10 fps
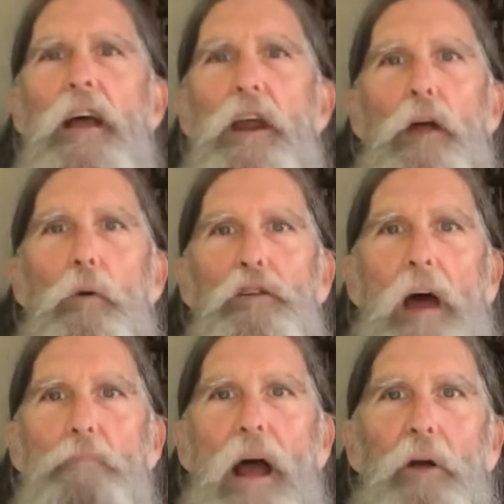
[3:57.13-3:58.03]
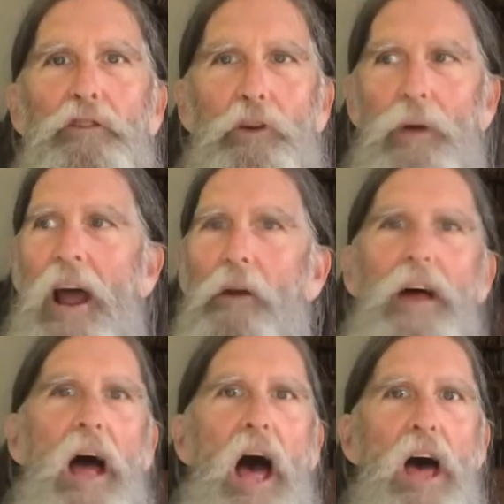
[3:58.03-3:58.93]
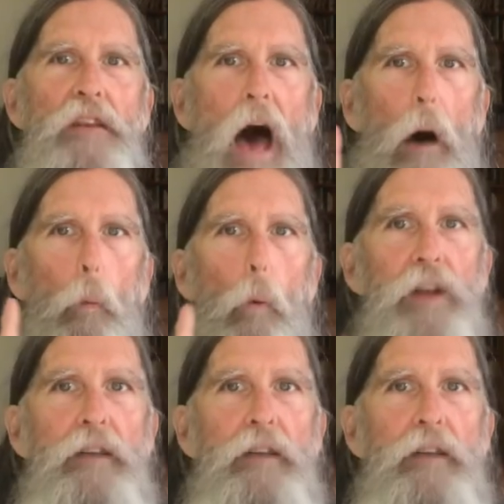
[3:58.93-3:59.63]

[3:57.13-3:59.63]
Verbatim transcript: In other words, I bounced around. Not one